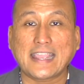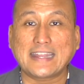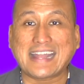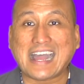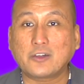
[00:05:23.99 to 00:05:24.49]

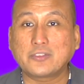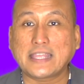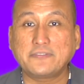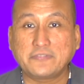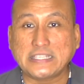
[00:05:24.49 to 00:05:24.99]
and how
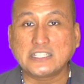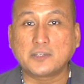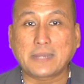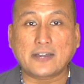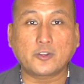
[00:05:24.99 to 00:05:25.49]
they feel
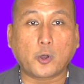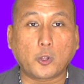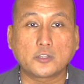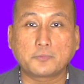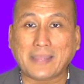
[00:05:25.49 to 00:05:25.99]
about
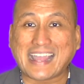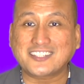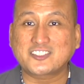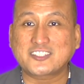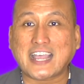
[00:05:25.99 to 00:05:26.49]
old
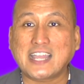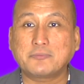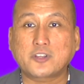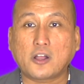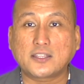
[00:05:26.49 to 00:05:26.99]

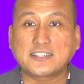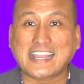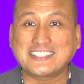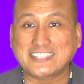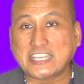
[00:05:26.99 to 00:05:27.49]
pastime
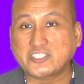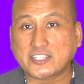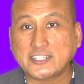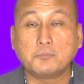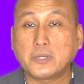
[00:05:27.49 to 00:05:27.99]
colonization,